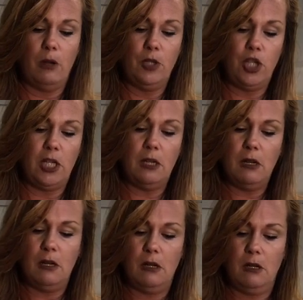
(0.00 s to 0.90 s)
machine.
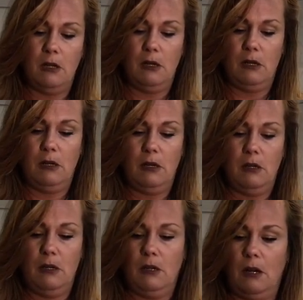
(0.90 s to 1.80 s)

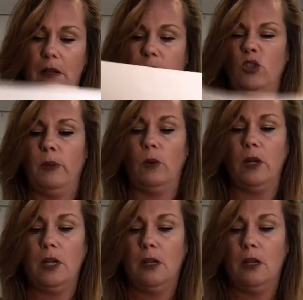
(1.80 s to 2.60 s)
I'm gonna do a big one.